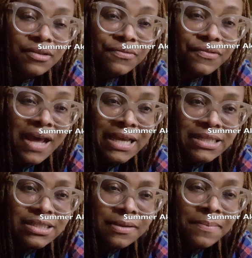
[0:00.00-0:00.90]
a
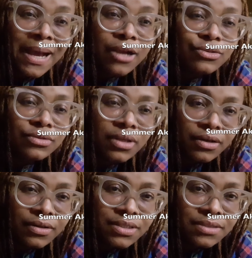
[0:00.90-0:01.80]
flight back to
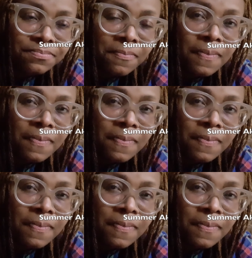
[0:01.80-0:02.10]
Lagos.